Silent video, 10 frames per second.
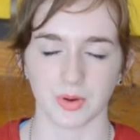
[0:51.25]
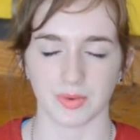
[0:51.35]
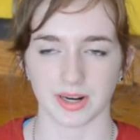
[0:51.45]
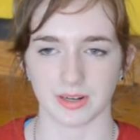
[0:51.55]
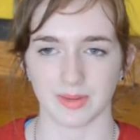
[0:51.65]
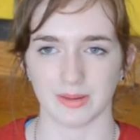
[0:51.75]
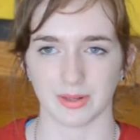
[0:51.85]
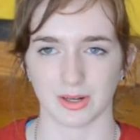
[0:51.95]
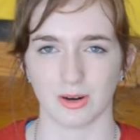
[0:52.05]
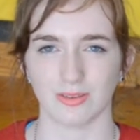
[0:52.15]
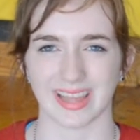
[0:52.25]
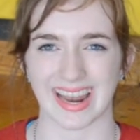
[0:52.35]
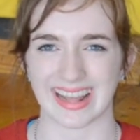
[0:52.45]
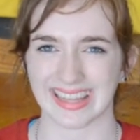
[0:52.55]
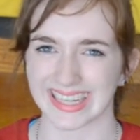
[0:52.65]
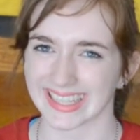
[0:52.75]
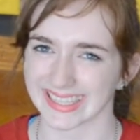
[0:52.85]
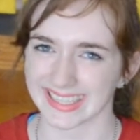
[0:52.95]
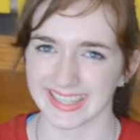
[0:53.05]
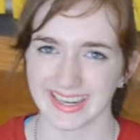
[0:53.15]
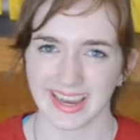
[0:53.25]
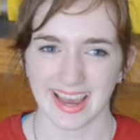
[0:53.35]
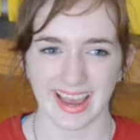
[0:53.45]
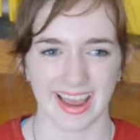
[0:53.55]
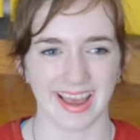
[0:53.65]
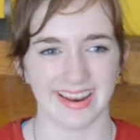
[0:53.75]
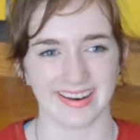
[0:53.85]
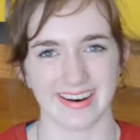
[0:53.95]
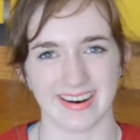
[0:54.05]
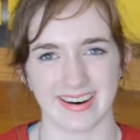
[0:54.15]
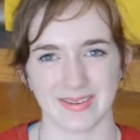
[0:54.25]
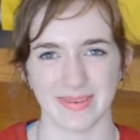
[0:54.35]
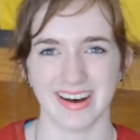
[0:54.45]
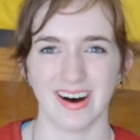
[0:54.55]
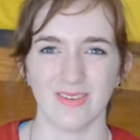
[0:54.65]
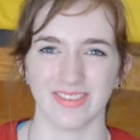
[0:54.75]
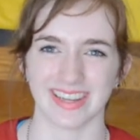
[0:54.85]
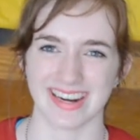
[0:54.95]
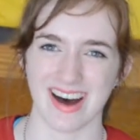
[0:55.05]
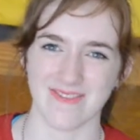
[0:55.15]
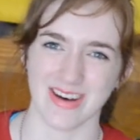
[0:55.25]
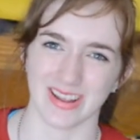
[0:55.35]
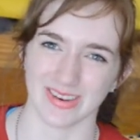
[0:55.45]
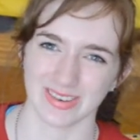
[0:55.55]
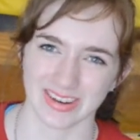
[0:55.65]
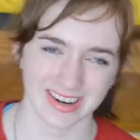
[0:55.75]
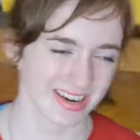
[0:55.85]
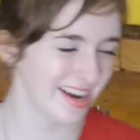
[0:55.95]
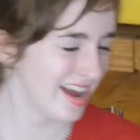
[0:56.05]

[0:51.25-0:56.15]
We wanted to be able to go over that elegantly and hopefully not fall over.